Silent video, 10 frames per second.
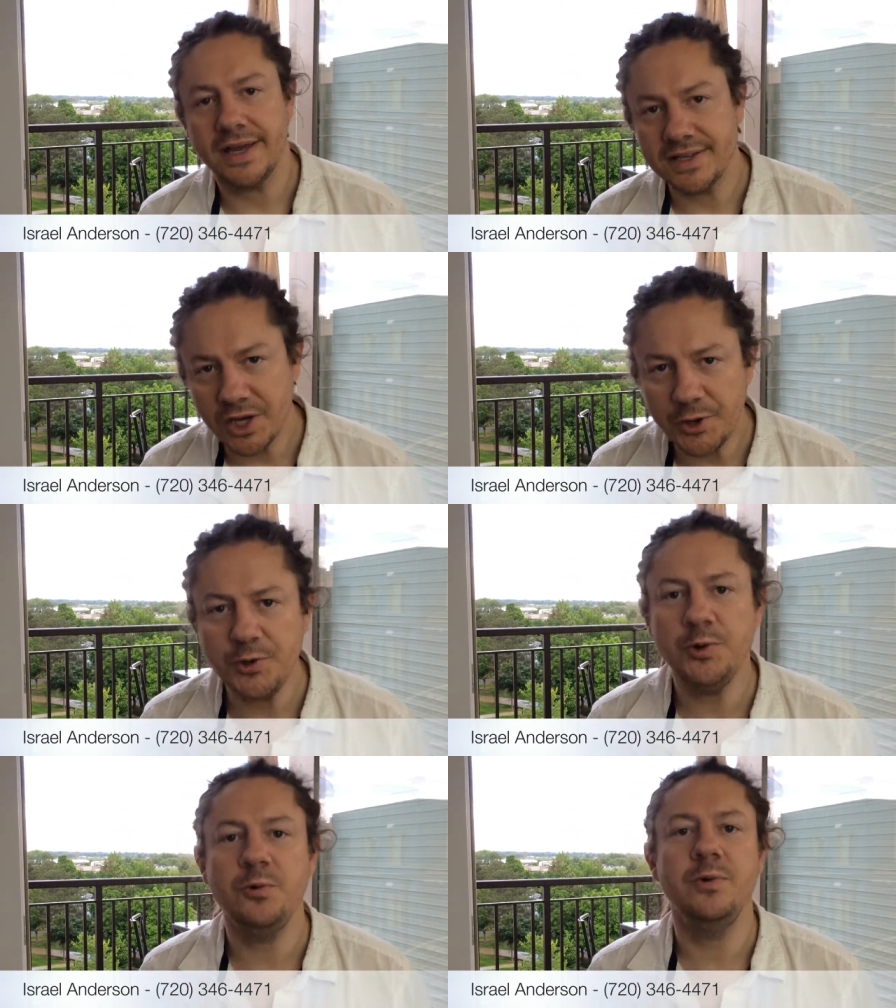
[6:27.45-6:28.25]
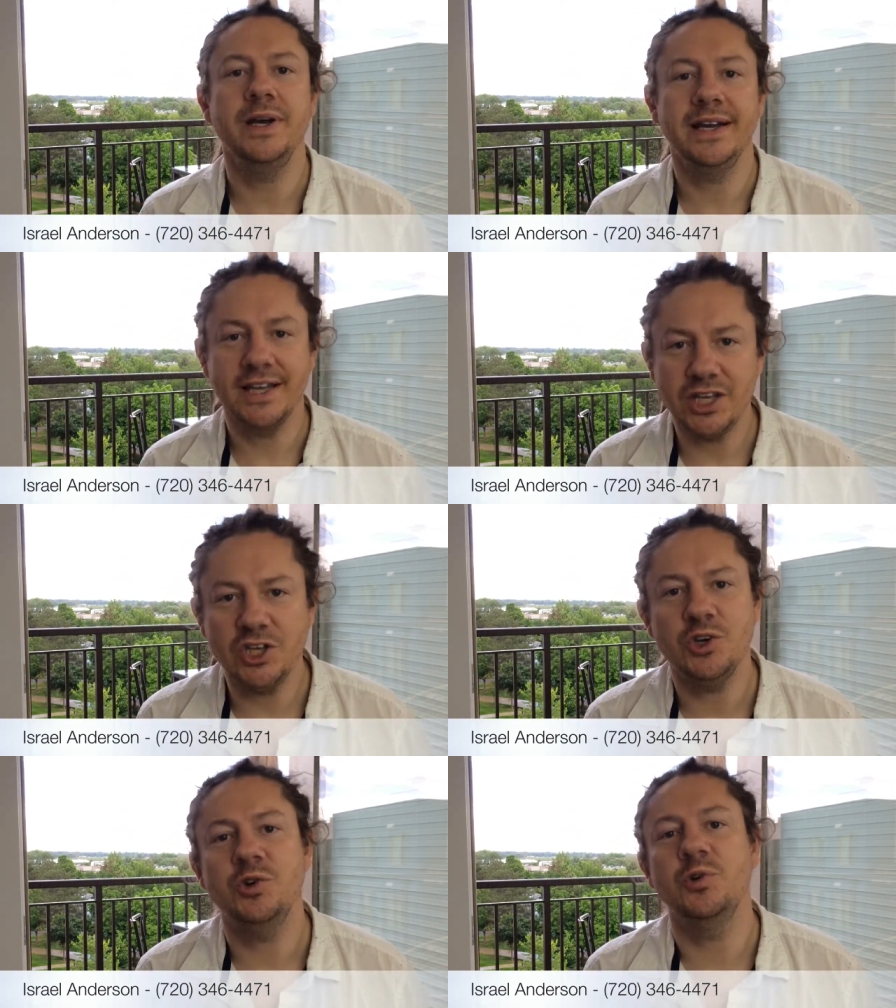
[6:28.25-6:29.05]
is who
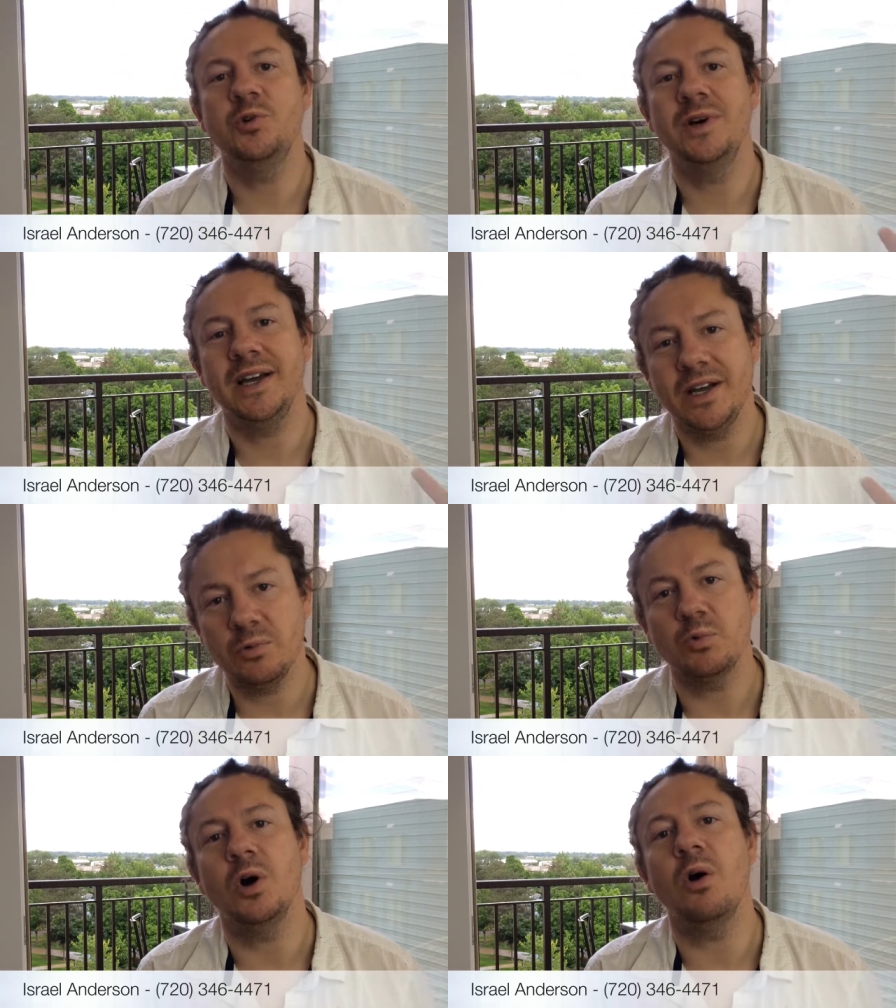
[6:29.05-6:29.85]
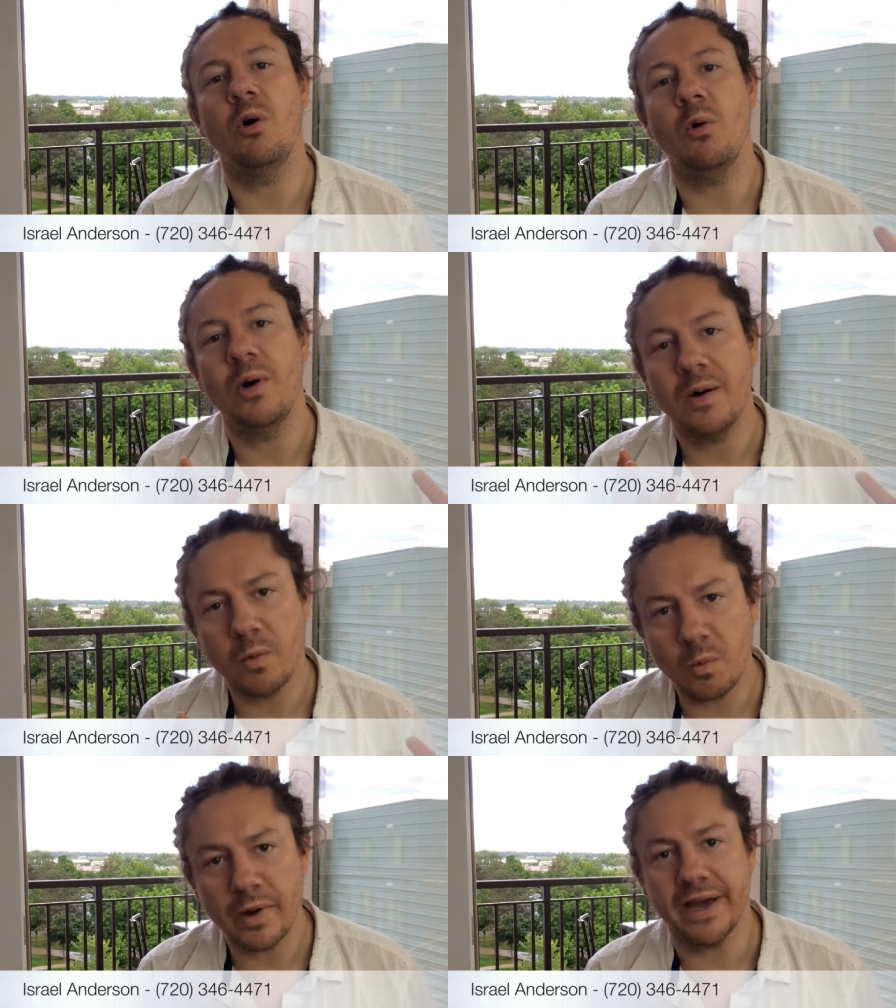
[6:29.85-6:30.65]
you enroll
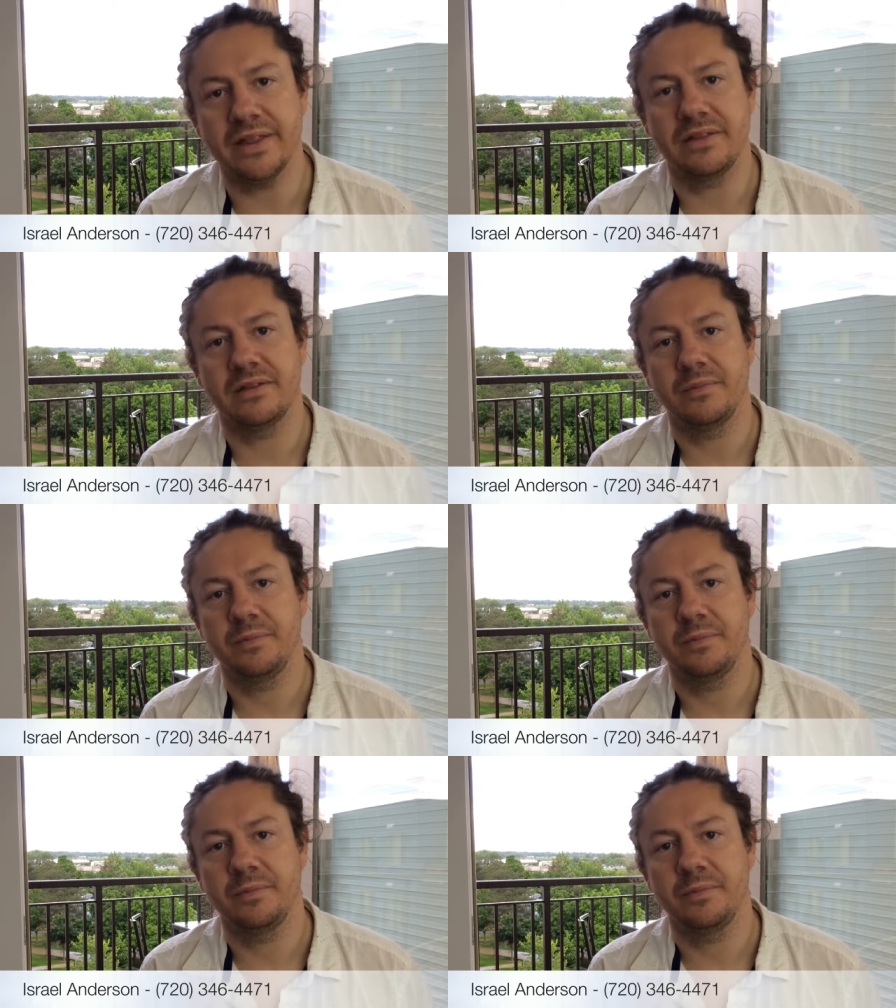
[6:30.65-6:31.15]
with.